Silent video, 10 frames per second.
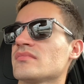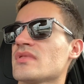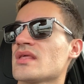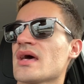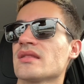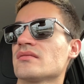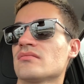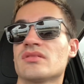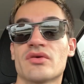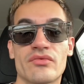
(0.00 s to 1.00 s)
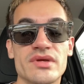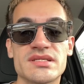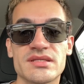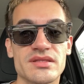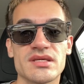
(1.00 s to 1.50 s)
that the
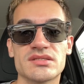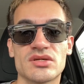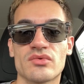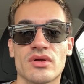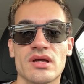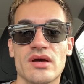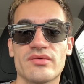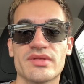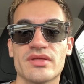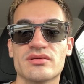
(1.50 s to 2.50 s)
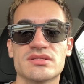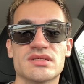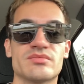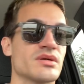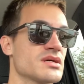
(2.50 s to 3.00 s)
reason things don't work out with others
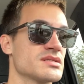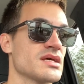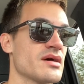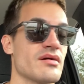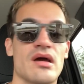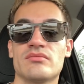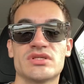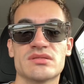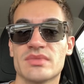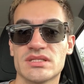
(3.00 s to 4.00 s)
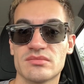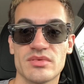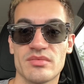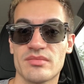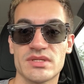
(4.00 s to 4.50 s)
is because I'm just meant to
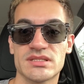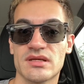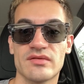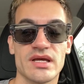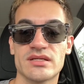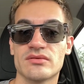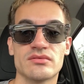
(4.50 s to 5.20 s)
be by myself. Like,